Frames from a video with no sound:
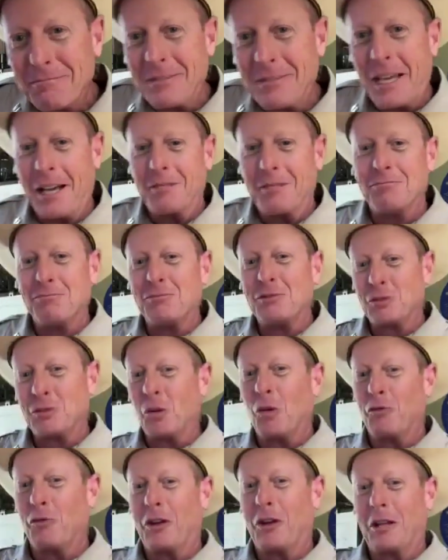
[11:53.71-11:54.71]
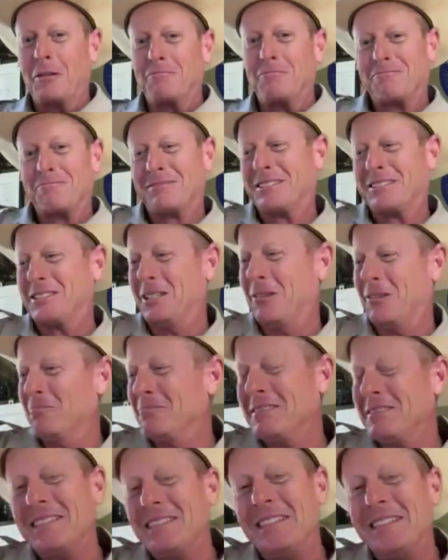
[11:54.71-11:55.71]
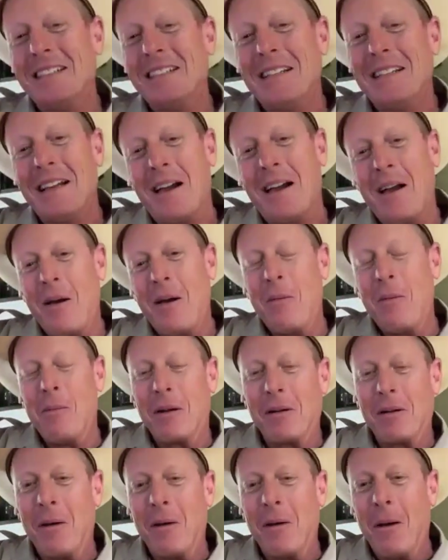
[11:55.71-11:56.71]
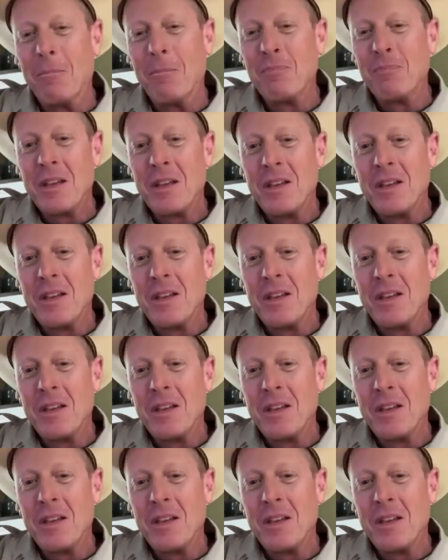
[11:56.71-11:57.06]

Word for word: Yeah, yep. real funny. So, oh my god.